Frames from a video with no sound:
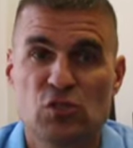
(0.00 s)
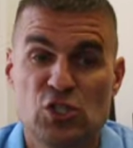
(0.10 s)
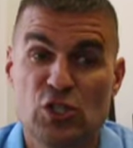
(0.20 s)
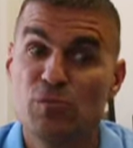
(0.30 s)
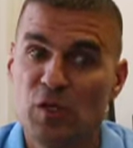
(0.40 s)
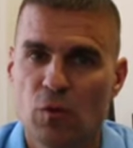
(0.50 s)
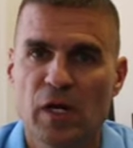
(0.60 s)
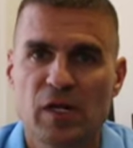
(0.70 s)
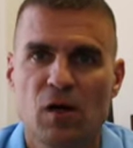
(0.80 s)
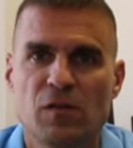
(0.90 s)
should be
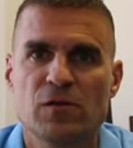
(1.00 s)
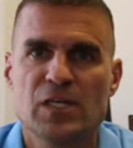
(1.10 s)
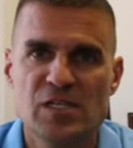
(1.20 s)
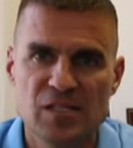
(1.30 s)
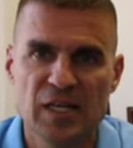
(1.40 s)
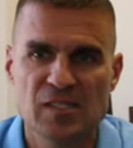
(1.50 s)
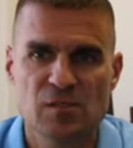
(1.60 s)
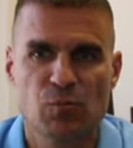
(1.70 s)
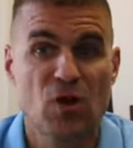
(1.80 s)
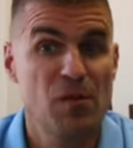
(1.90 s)
running on their easy
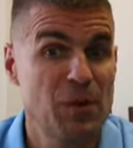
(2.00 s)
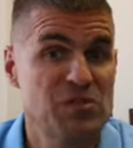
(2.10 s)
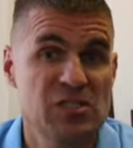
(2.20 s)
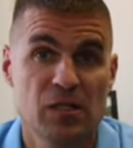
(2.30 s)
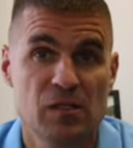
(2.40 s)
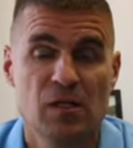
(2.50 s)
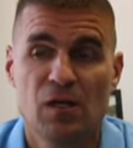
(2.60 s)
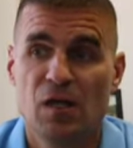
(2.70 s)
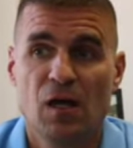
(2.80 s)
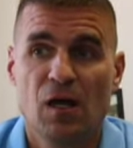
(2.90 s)
days. The problem I'm seeing
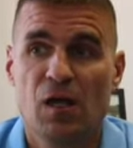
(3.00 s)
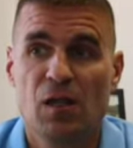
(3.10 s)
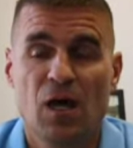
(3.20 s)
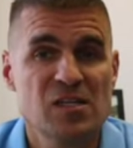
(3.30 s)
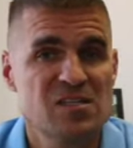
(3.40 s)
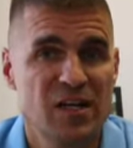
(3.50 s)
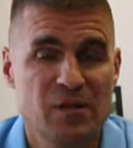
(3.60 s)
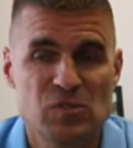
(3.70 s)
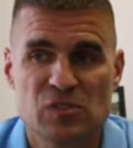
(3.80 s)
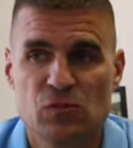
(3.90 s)
a lot of
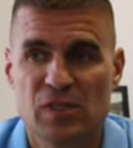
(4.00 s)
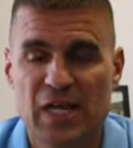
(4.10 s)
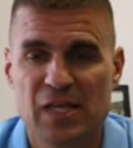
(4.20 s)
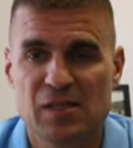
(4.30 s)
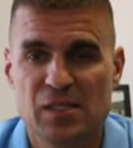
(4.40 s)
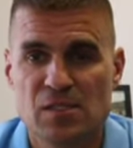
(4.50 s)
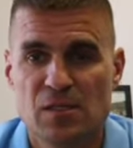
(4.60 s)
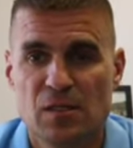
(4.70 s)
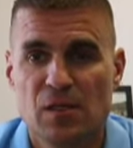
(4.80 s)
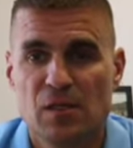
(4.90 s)
times with athletes,
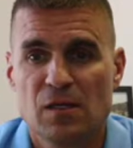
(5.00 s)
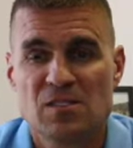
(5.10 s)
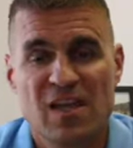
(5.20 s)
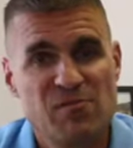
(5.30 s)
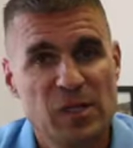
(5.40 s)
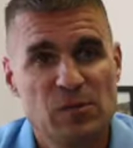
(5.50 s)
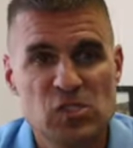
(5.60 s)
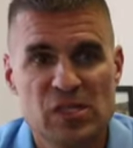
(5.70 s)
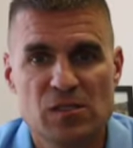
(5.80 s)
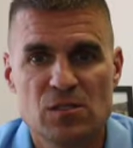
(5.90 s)
because I've made the
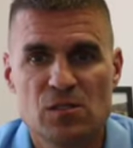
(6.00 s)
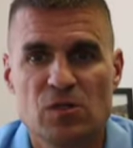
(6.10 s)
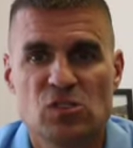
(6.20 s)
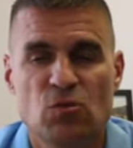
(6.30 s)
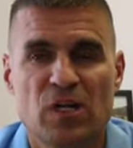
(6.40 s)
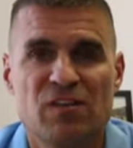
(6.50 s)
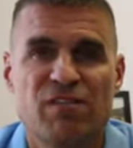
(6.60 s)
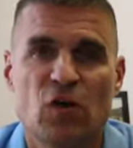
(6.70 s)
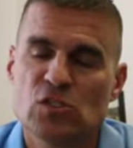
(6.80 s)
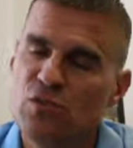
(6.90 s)
mistake too, is running
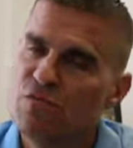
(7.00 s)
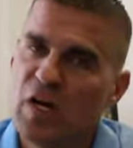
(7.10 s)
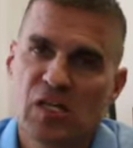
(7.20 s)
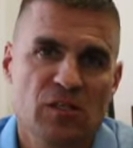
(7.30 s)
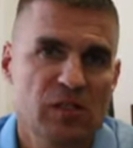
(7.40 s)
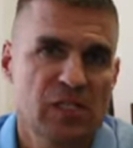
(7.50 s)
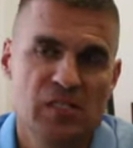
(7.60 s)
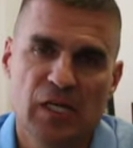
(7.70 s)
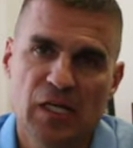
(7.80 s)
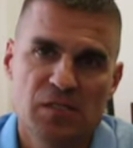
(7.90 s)
far too fast on
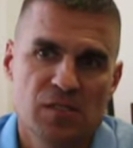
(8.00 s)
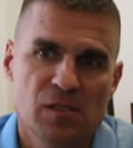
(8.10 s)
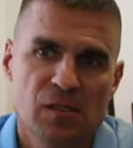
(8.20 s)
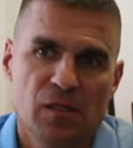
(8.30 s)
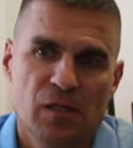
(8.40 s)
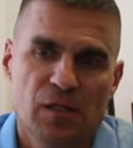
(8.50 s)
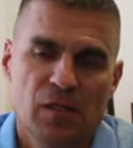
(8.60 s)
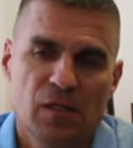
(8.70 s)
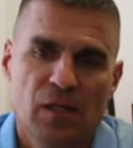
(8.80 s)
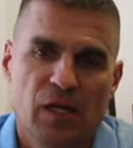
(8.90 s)
easy days
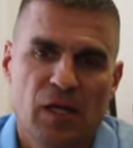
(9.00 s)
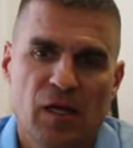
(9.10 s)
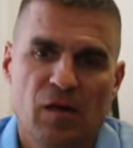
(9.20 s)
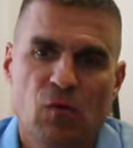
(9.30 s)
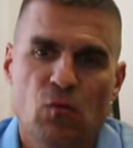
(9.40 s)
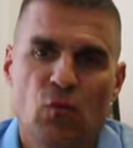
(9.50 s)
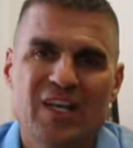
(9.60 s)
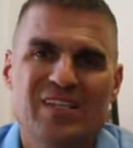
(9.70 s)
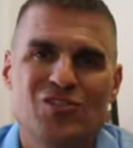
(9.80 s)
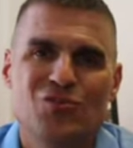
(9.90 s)
and
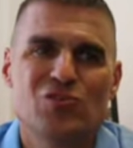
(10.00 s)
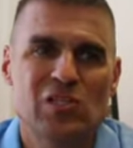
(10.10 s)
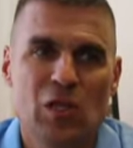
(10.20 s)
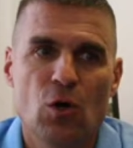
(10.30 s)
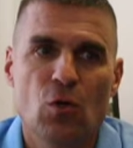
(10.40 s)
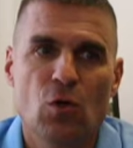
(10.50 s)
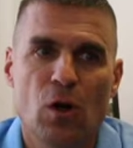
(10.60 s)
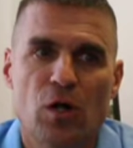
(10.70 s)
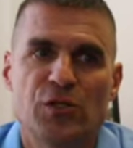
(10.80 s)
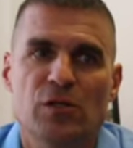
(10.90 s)
running too slow
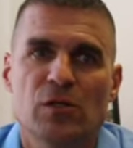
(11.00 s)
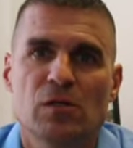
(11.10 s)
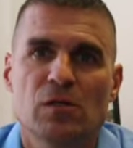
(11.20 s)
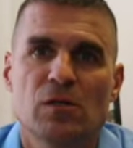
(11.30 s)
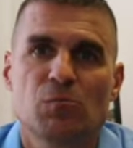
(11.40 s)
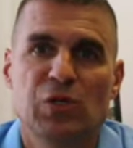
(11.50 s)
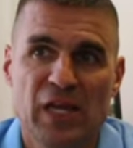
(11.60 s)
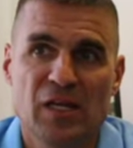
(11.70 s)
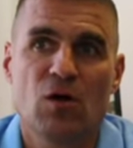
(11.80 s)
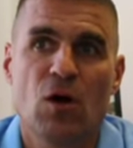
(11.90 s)
on your
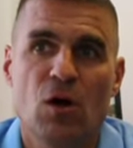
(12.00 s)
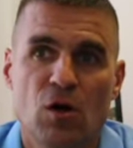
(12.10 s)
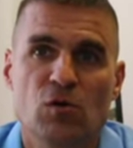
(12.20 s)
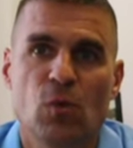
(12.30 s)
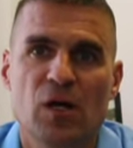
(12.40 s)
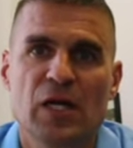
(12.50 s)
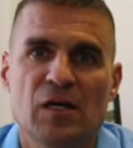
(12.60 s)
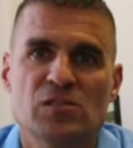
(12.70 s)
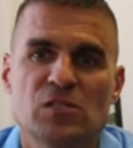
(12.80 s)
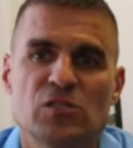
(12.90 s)
planned hard
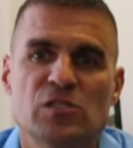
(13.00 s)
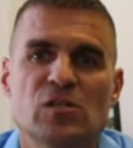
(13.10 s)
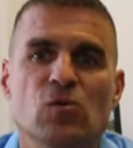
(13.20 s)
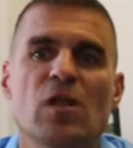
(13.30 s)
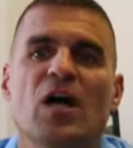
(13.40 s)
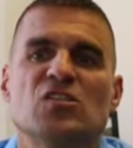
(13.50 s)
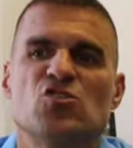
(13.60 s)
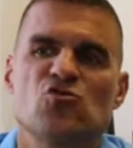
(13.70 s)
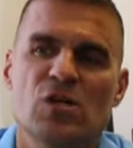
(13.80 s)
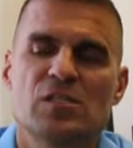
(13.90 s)
workouts. You're still not
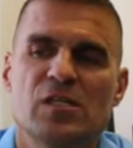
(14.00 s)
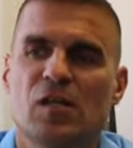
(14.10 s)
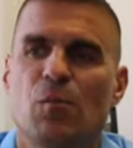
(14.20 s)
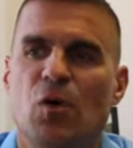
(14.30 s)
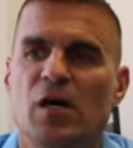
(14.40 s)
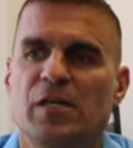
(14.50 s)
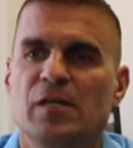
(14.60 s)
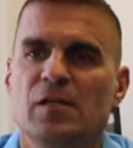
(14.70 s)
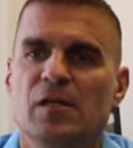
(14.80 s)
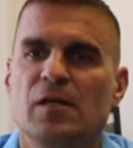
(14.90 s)
stressing the body